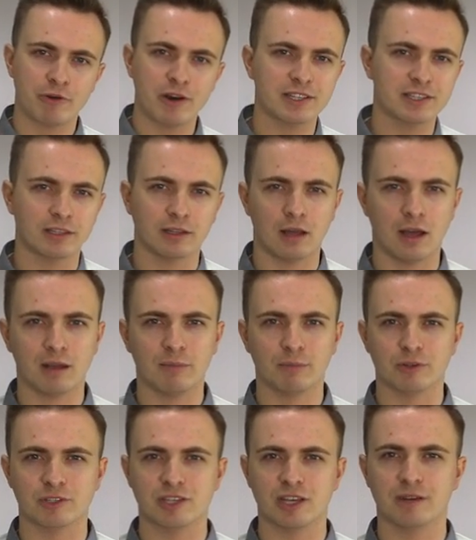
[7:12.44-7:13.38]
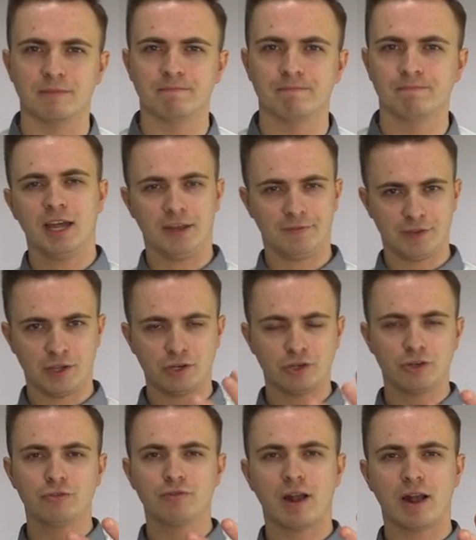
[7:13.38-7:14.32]
press the like button, and if you're
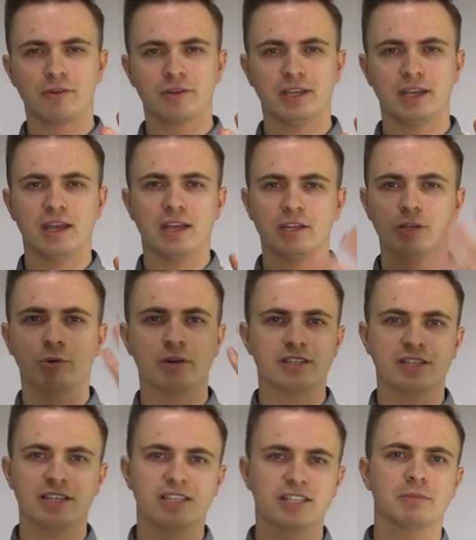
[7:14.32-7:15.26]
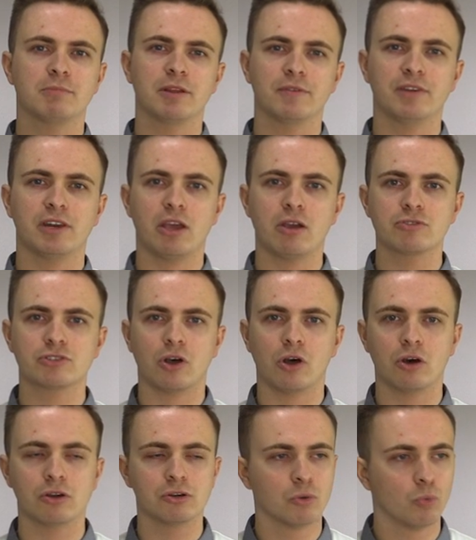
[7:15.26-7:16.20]
new around here and you want to see similar videos
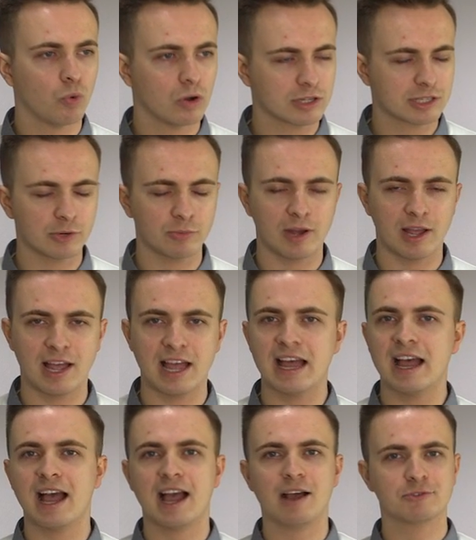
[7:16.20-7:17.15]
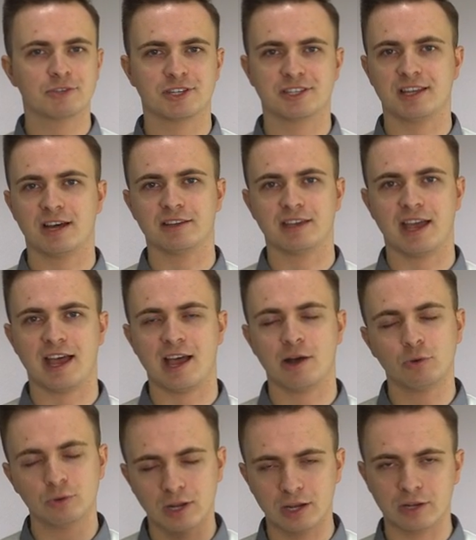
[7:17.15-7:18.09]
on what to wear, how to style your hair,
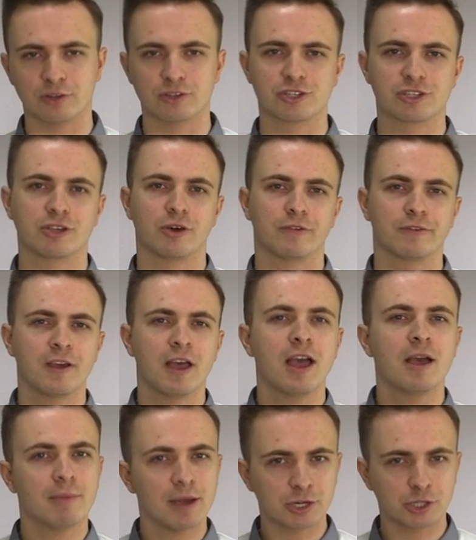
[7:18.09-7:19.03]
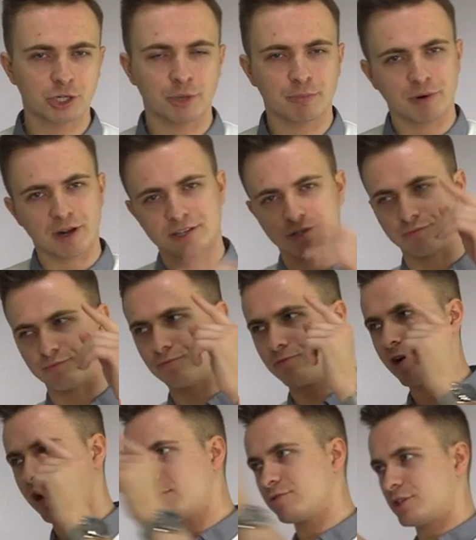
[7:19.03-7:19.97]
all that good stuff, make sure you press the
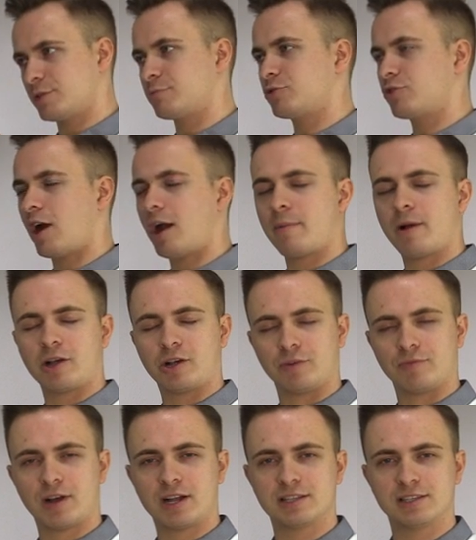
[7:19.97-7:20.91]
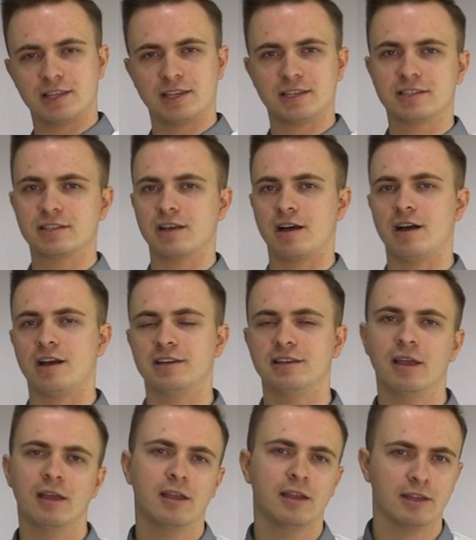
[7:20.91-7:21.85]
round subscribe icon right to this
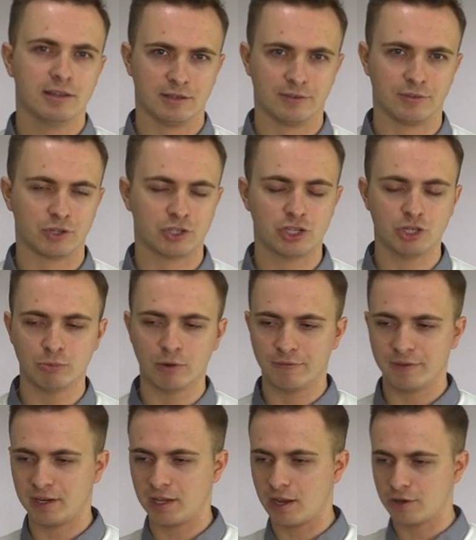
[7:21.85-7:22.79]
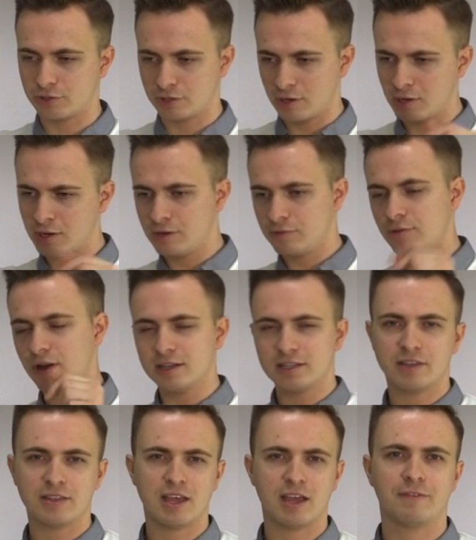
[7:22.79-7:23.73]
side, and I've got two more videos right
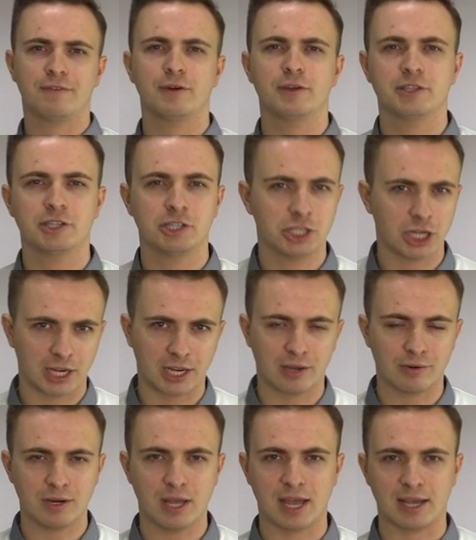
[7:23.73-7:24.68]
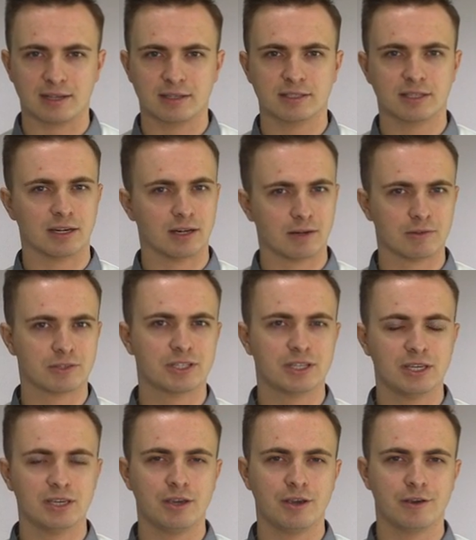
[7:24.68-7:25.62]
down there for you to check out next, and I'll
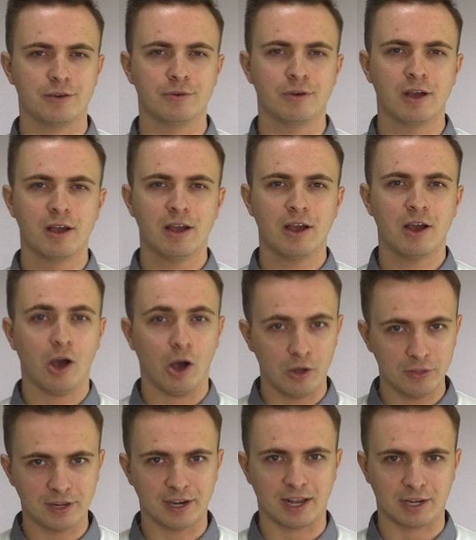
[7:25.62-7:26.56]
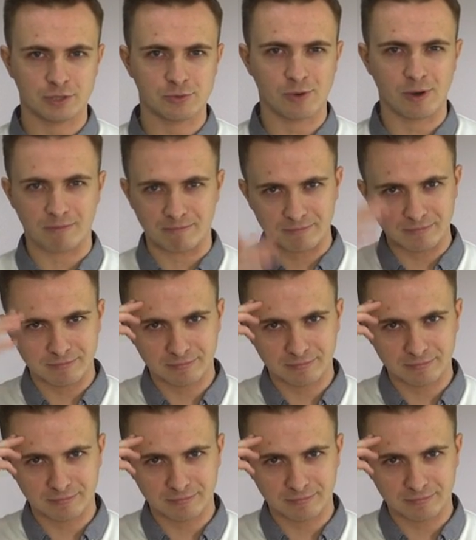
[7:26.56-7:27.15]
see you on the next one.